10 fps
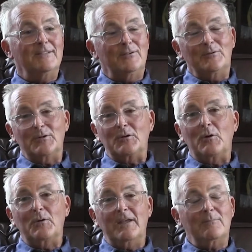you know, to
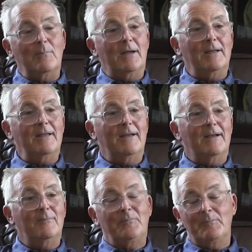go get my
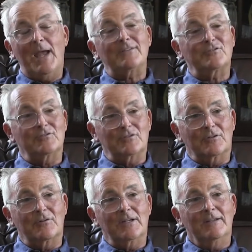uh, master's
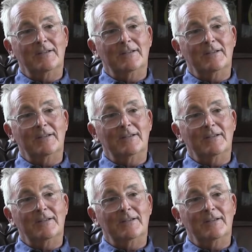degree.